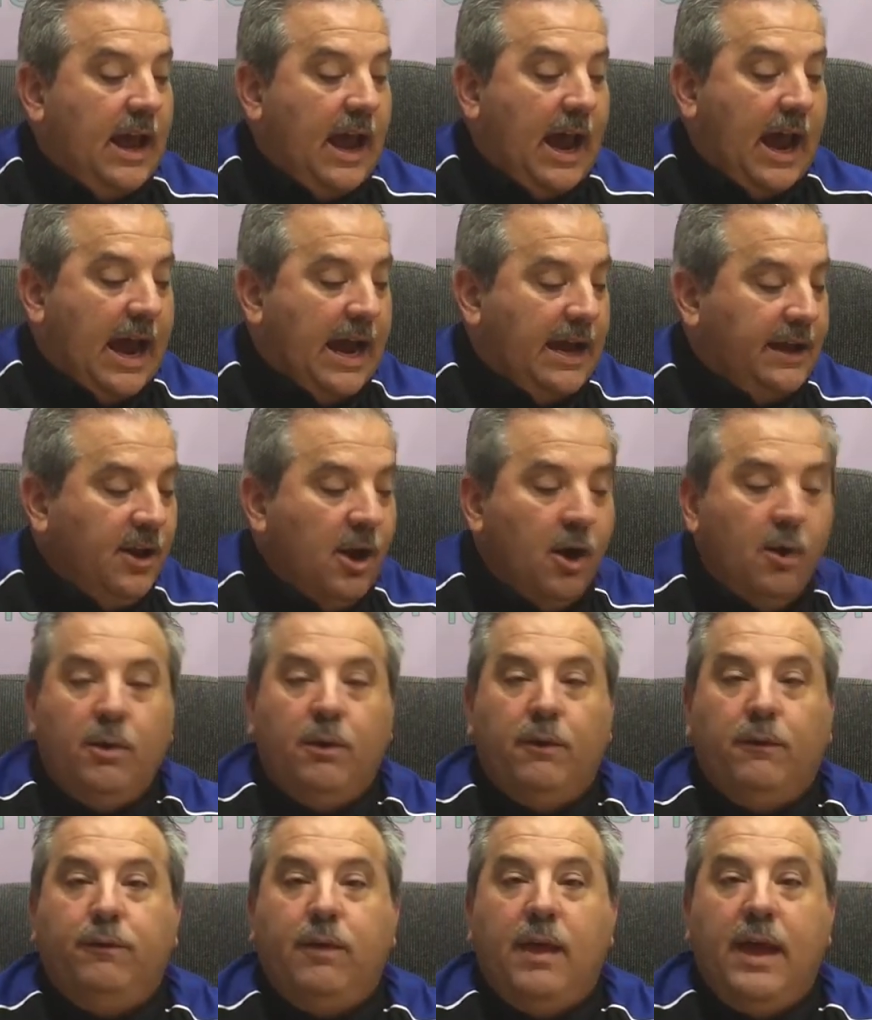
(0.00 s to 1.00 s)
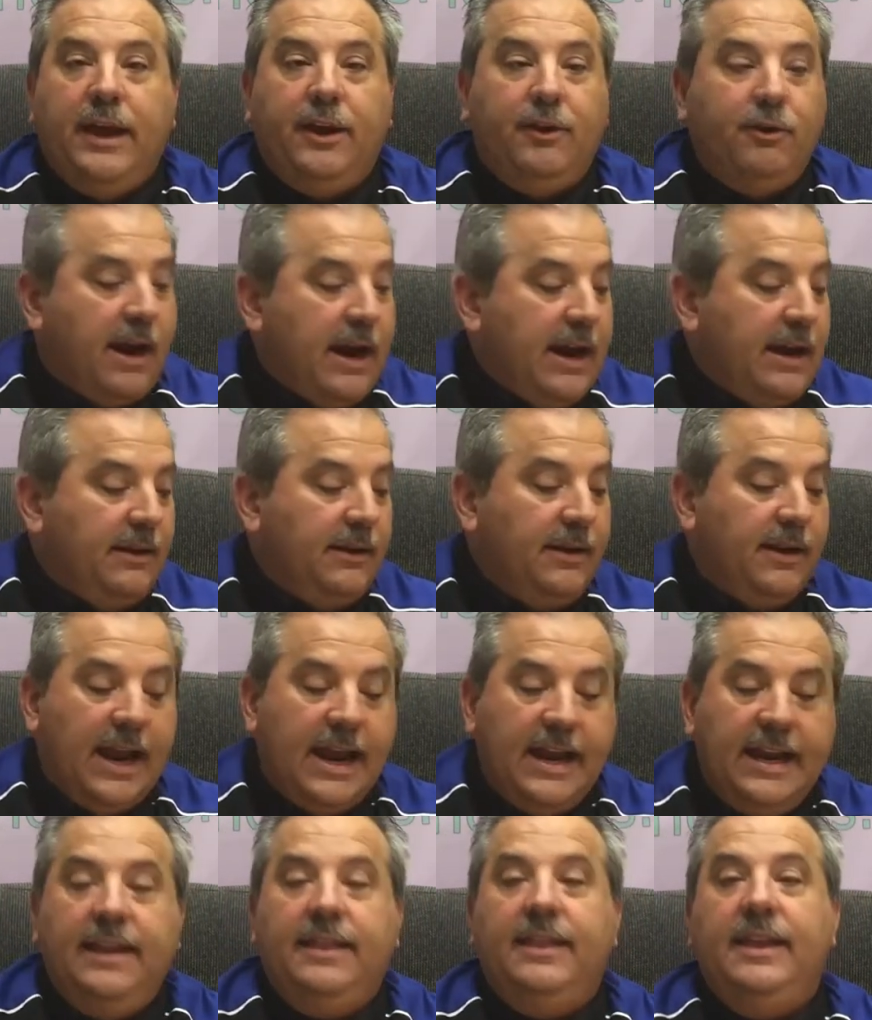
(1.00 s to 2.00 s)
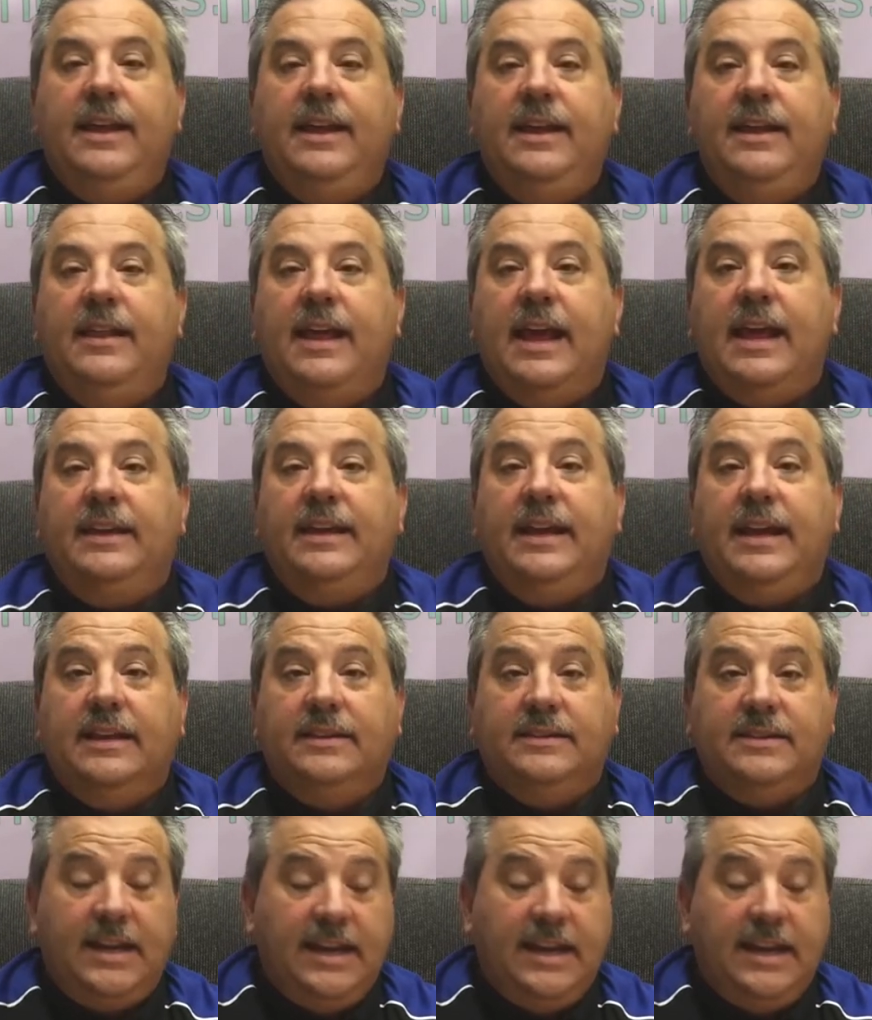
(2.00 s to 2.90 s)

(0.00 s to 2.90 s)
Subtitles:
I know it'll fly great. Anything that is